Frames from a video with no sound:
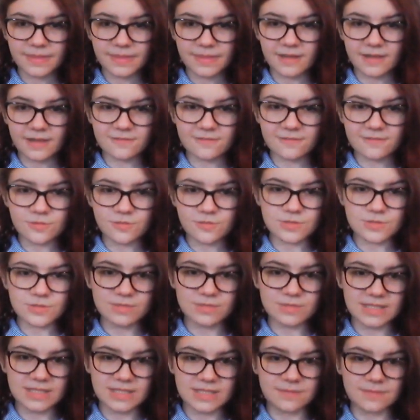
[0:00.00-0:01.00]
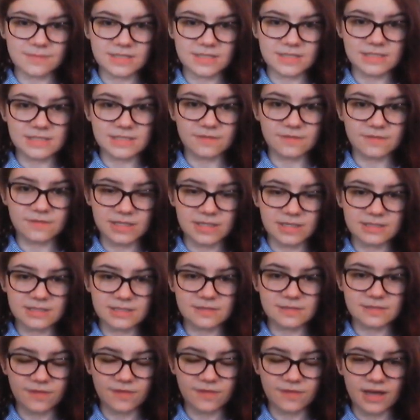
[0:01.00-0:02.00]
they are forced to accept these events
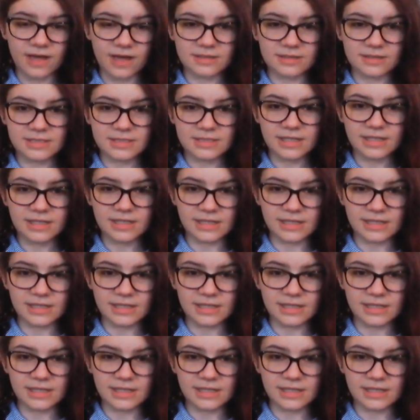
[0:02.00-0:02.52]
as fact.